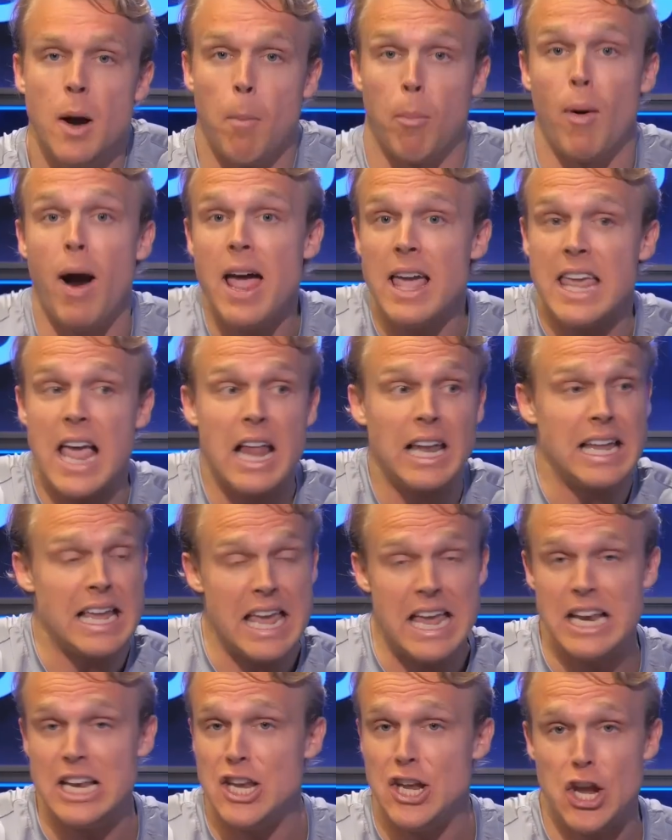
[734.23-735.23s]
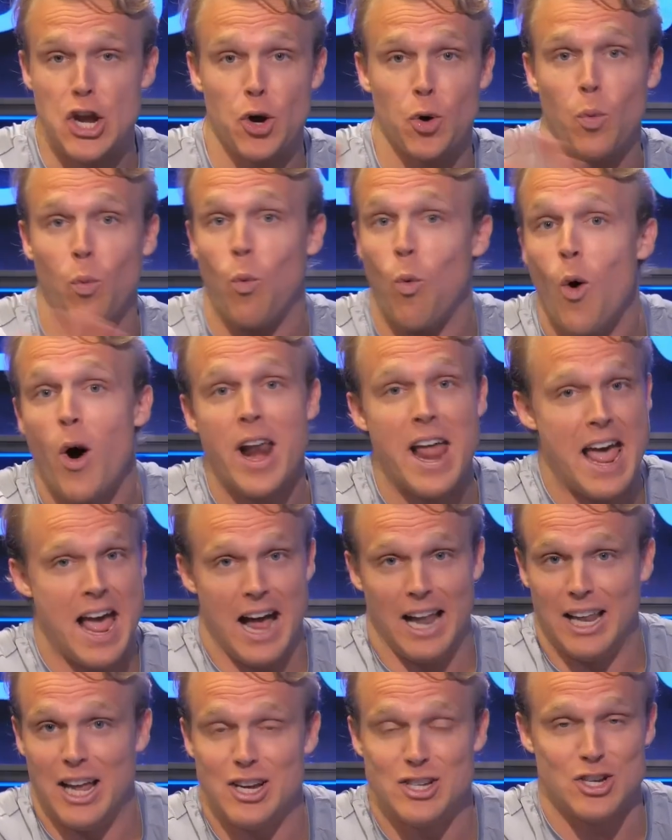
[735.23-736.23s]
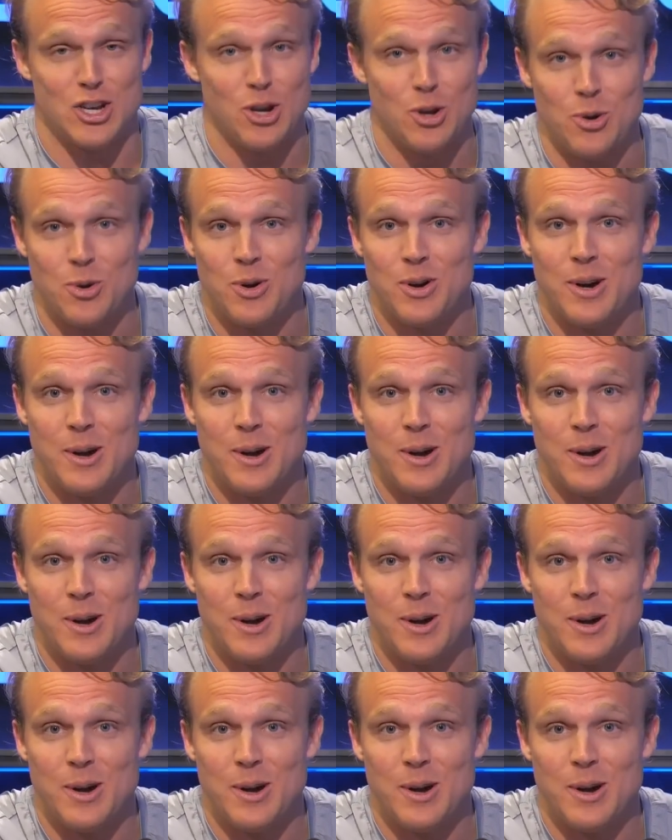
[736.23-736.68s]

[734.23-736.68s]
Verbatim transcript: Brian Kelly in year one at LSU,